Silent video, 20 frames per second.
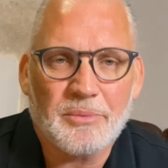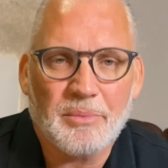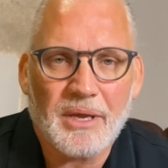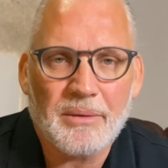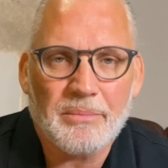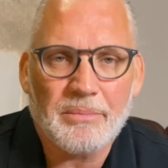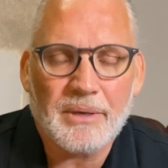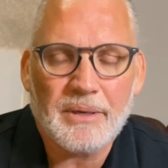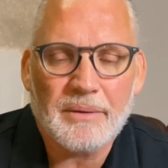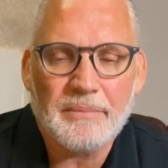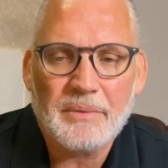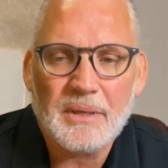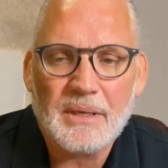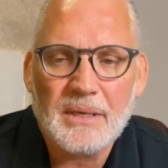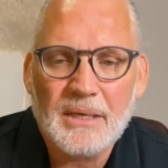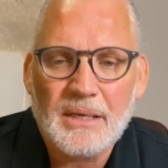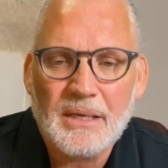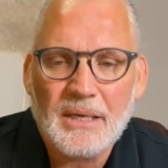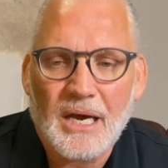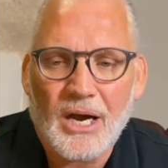paper.
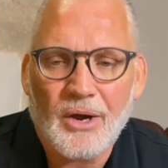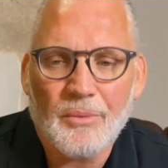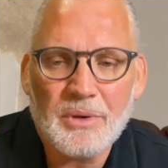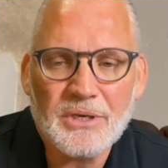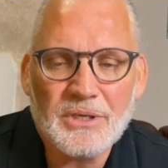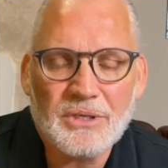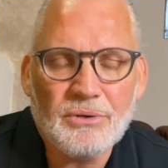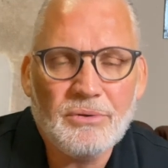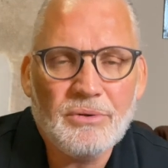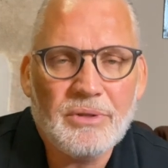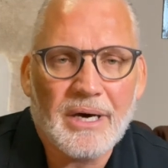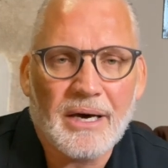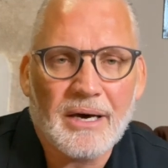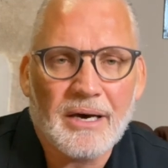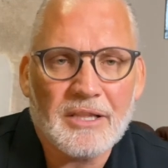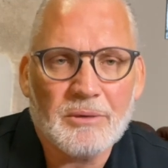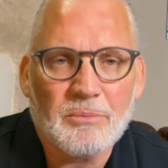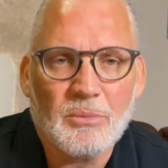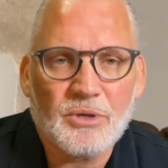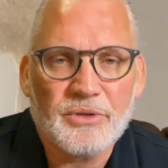And we do that
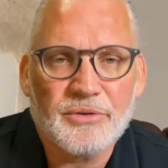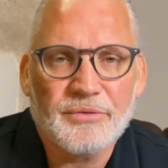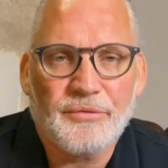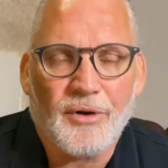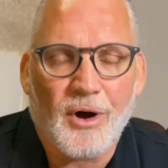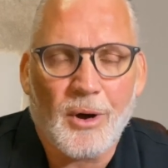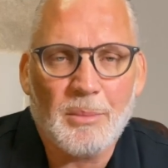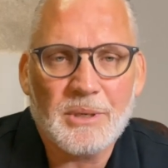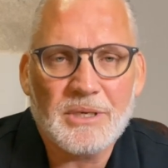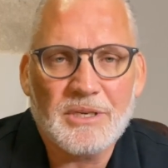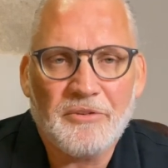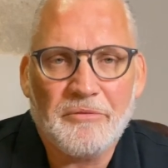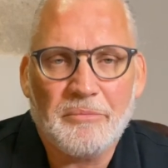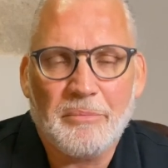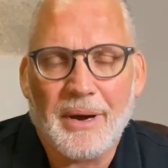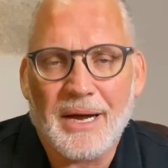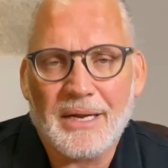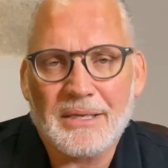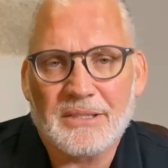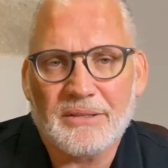at the most formative
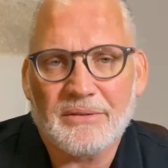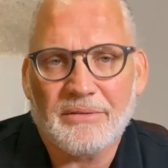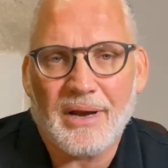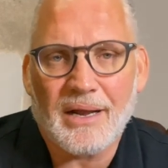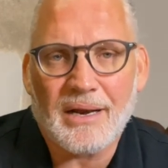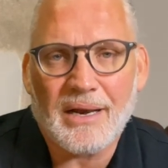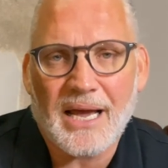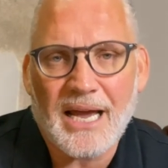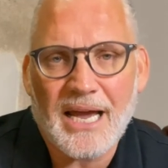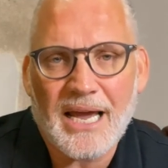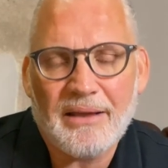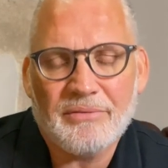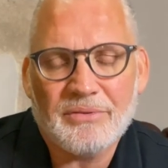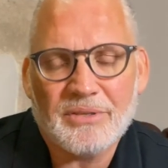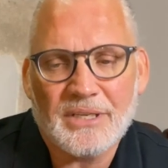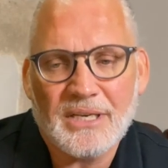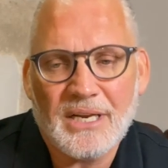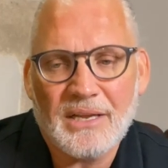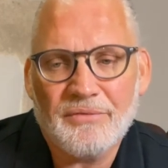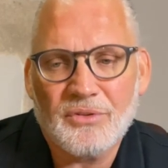parts of our lives.
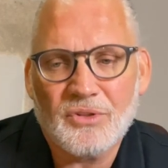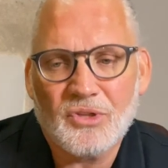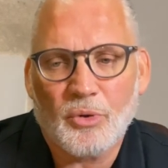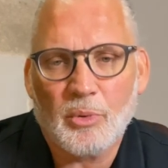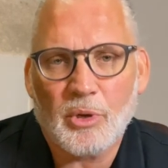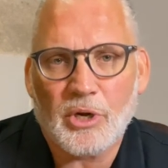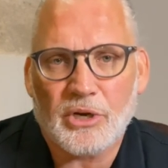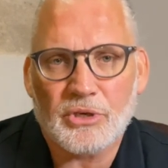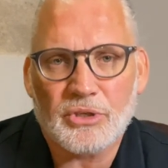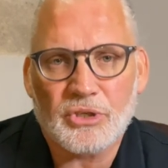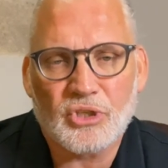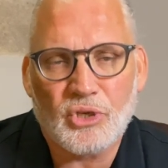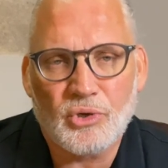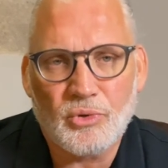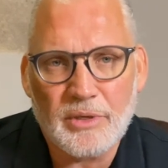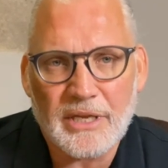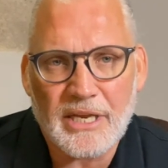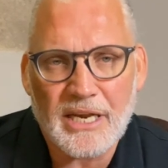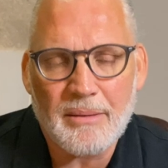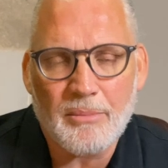And even though we're not at
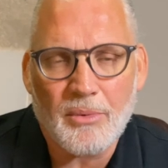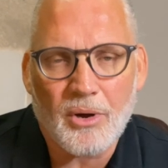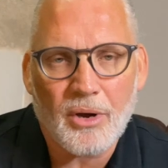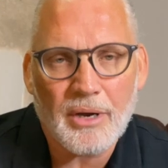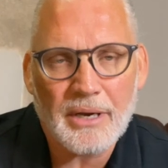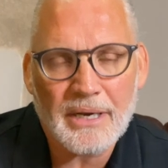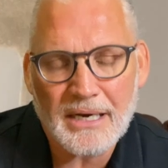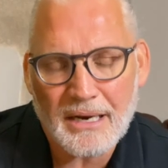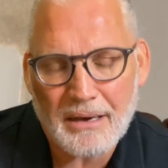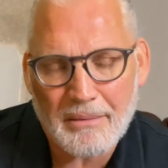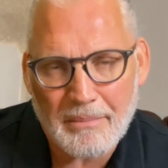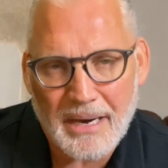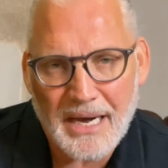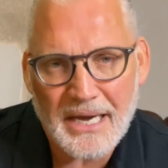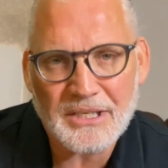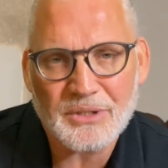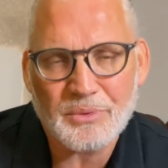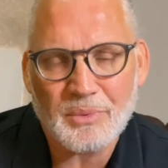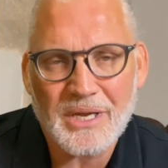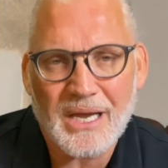school anymore, in our
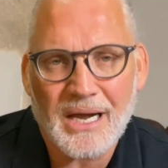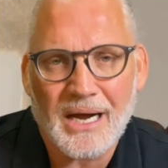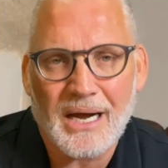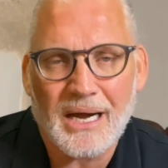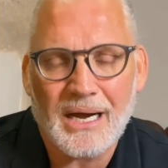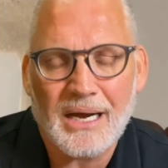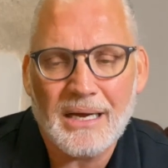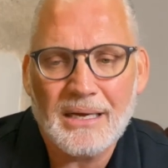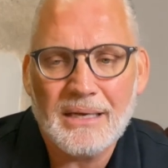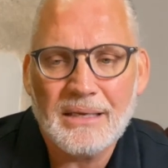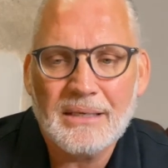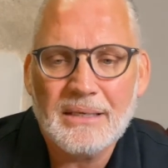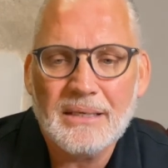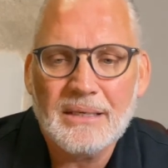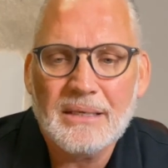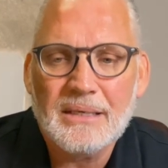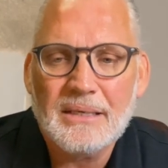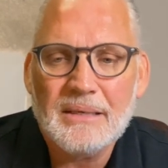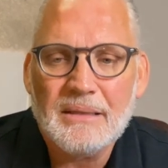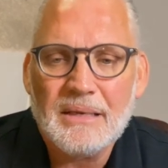minds we are.
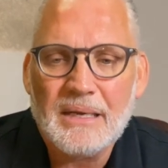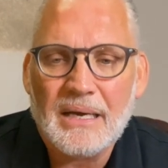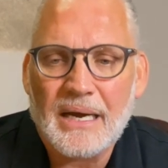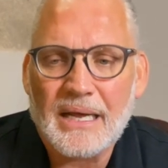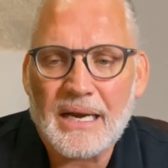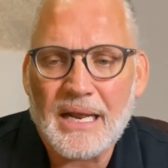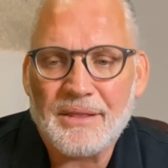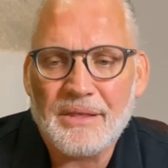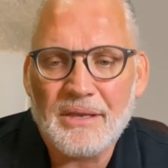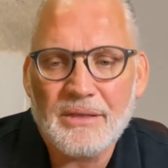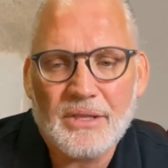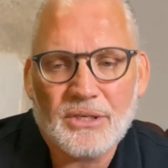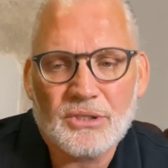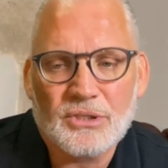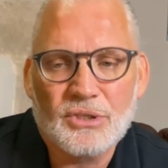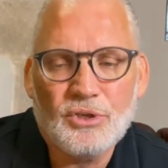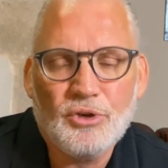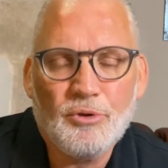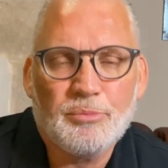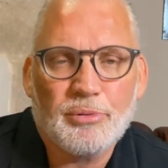And I think there's
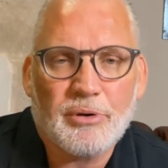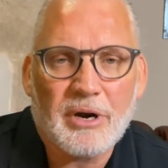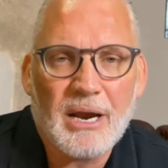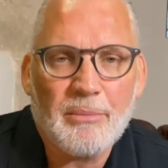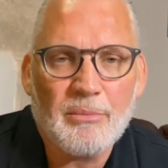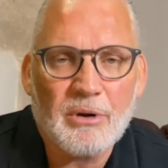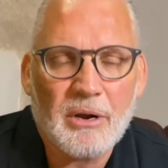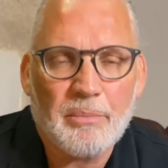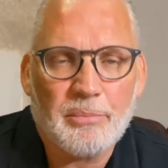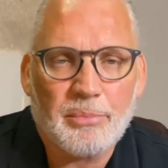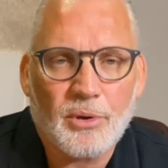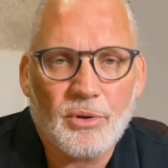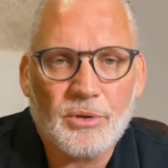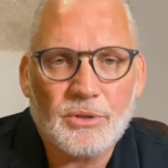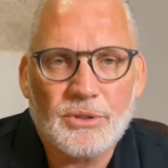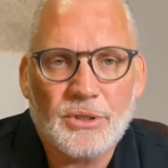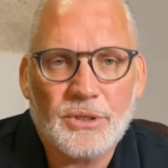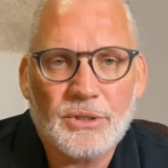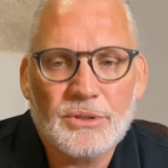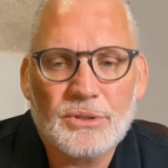two primary
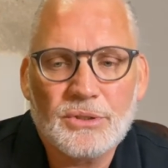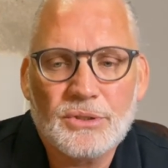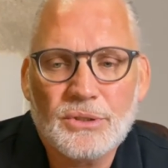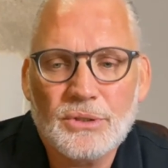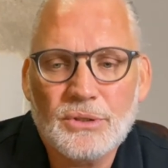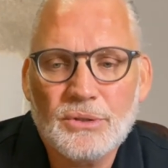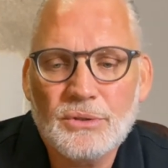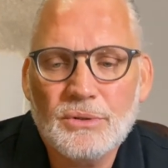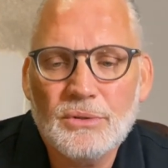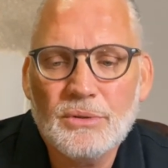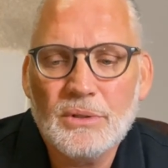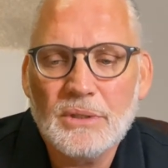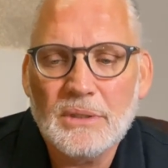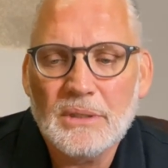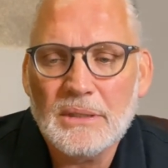approaches to,